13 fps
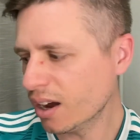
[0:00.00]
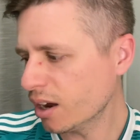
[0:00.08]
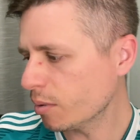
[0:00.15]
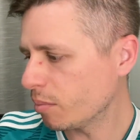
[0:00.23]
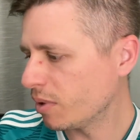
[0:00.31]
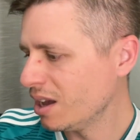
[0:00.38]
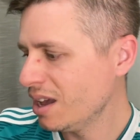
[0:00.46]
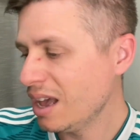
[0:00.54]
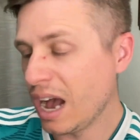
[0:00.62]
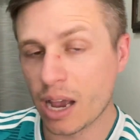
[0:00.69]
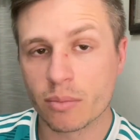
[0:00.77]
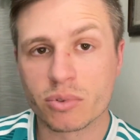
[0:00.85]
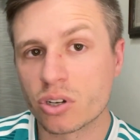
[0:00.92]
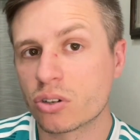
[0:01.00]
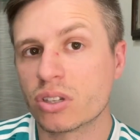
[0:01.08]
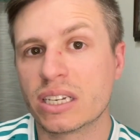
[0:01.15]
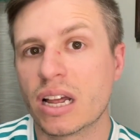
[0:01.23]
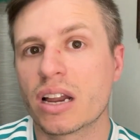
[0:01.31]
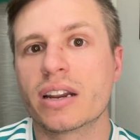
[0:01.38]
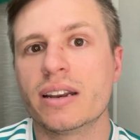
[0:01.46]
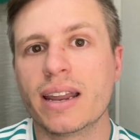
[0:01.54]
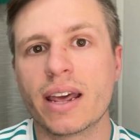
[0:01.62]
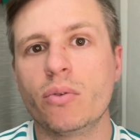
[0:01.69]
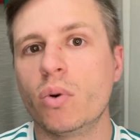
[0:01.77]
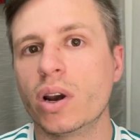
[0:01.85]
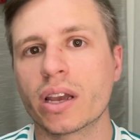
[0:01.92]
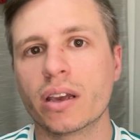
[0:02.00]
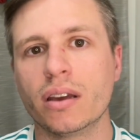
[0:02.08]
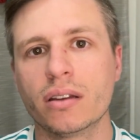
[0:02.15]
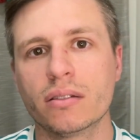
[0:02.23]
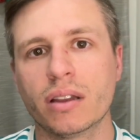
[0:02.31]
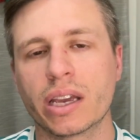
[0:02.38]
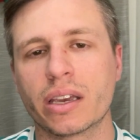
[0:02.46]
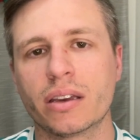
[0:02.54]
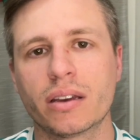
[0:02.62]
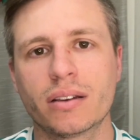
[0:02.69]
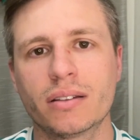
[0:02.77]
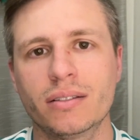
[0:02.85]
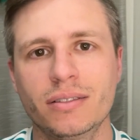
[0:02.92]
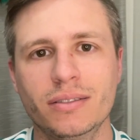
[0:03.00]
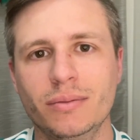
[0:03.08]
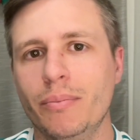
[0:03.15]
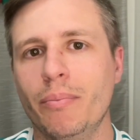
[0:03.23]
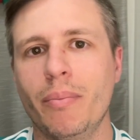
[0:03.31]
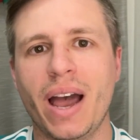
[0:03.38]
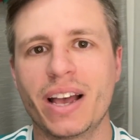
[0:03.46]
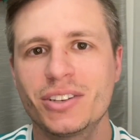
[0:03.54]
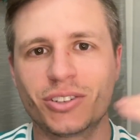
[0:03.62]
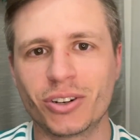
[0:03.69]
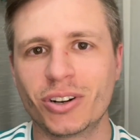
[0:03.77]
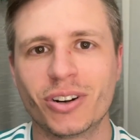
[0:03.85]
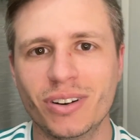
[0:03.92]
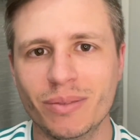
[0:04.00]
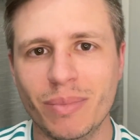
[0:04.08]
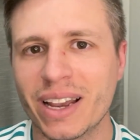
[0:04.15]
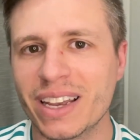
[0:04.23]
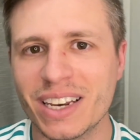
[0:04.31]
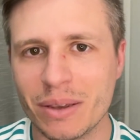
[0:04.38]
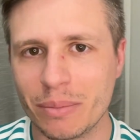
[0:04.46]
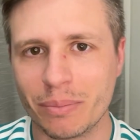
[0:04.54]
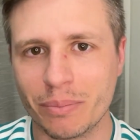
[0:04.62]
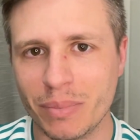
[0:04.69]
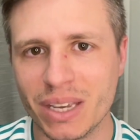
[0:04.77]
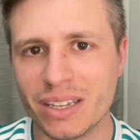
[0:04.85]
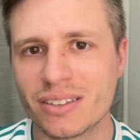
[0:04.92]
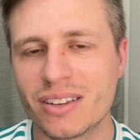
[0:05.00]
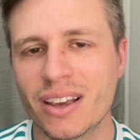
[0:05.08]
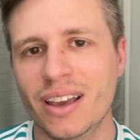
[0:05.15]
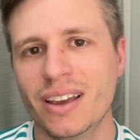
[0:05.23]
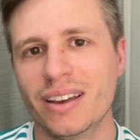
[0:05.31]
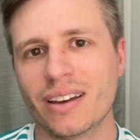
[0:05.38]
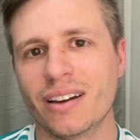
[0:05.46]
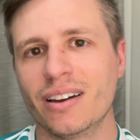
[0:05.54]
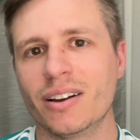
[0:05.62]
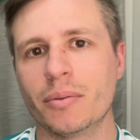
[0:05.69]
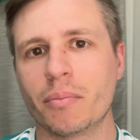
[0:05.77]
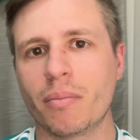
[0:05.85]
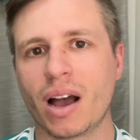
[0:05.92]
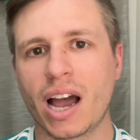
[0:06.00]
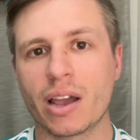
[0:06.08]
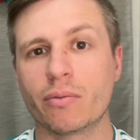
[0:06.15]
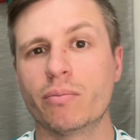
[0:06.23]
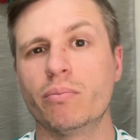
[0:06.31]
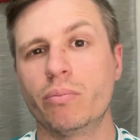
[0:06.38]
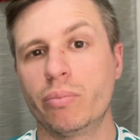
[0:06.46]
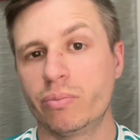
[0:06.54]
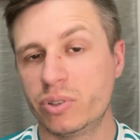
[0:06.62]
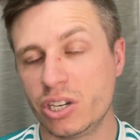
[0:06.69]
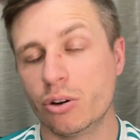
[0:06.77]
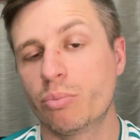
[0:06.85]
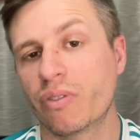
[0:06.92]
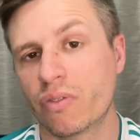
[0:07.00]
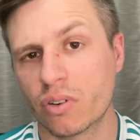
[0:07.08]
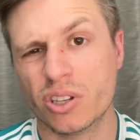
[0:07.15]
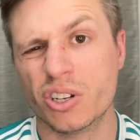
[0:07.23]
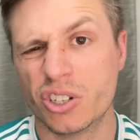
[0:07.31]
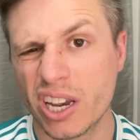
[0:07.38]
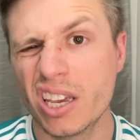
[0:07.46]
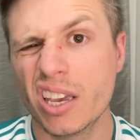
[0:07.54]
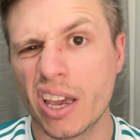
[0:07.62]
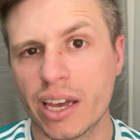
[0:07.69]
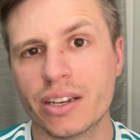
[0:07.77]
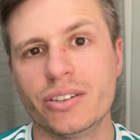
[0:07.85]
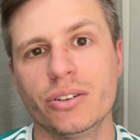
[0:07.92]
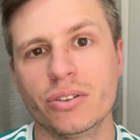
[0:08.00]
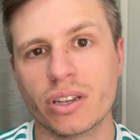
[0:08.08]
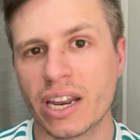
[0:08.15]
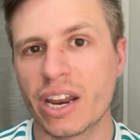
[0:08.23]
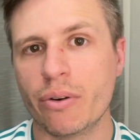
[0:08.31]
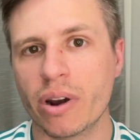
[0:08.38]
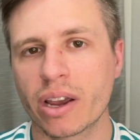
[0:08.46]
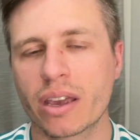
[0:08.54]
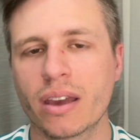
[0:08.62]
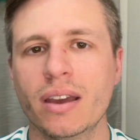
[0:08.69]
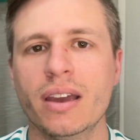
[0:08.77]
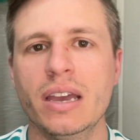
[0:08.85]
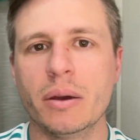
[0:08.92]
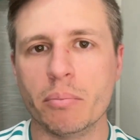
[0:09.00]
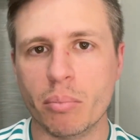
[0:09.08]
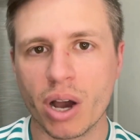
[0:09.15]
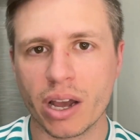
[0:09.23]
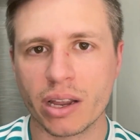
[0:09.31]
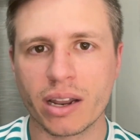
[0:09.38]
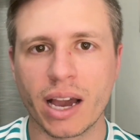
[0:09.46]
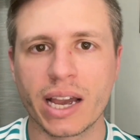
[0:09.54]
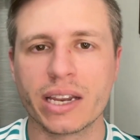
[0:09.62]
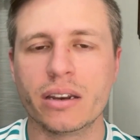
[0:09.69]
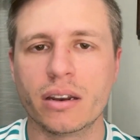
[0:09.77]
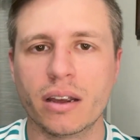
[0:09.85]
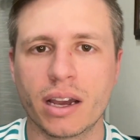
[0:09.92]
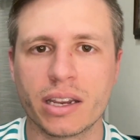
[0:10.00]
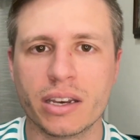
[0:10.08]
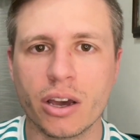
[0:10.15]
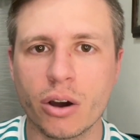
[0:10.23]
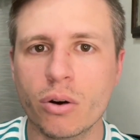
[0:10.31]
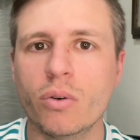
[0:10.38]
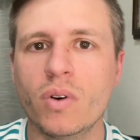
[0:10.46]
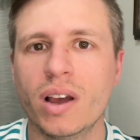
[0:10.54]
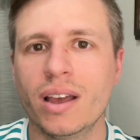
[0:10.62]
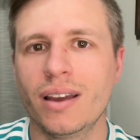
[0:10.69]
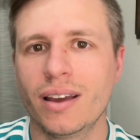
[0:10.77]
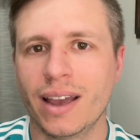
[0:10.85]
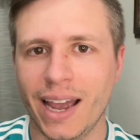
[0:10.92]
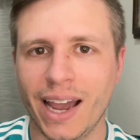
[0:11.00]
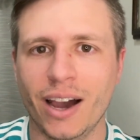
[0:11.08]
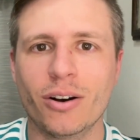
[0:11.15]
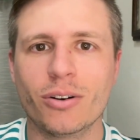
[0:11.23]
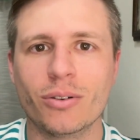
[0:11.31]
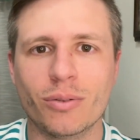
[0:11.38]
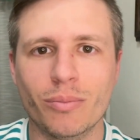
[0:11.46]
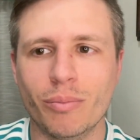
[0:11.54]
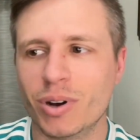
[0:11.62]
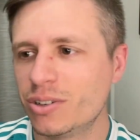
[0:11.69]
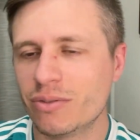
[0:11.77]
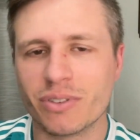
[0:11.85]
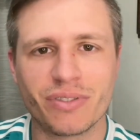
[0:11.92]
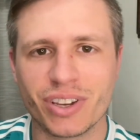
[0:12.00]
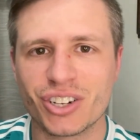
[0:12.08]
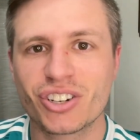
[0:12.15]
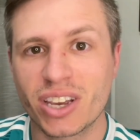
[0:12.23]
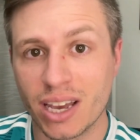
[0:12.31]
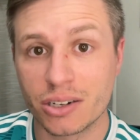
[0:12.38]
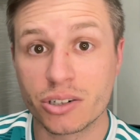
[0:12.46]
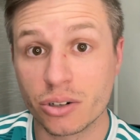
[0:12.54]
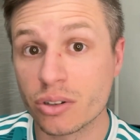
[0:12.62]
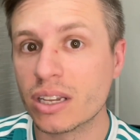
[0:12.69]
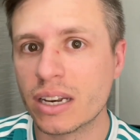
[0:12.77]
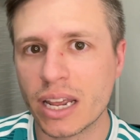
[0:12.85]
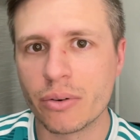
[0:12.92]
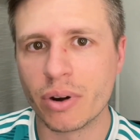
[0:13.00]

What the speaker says: I'm certainly not a Ned Rig like master by any means. I still prefer the shaky head to the Ned Rig, but I know how much of a fish catcher the